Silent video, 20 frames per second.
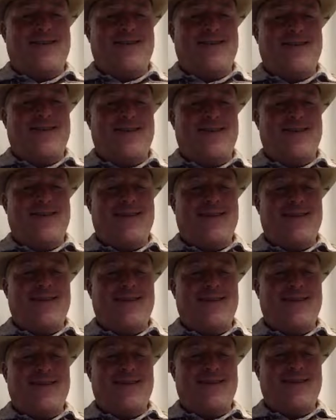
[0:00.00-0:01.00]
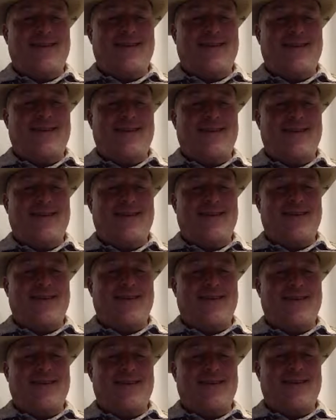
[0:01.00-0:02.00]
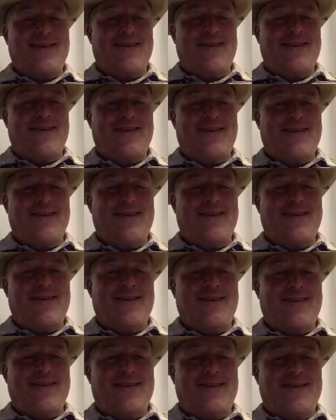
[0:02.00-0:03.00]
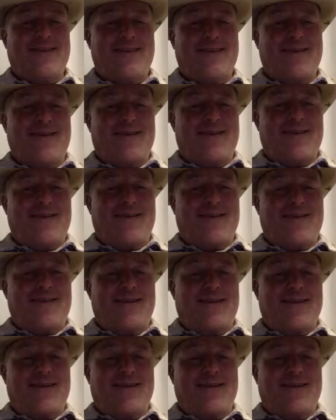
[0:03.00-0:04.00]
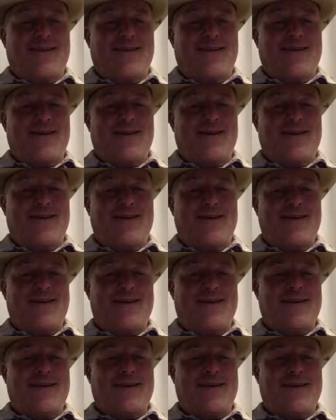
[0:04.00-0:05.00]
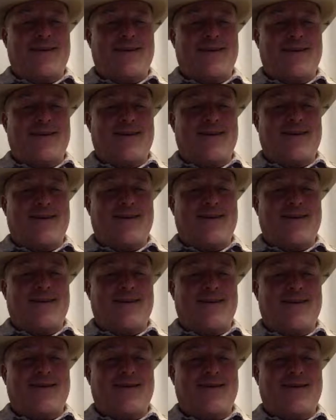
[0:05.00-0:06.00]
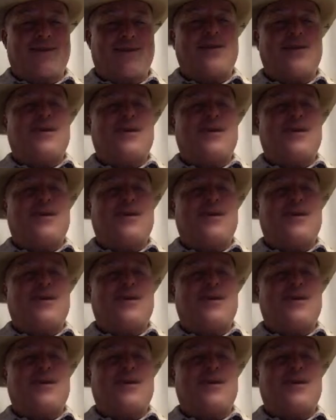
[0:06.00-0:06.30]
No words are spoken by the person on screen.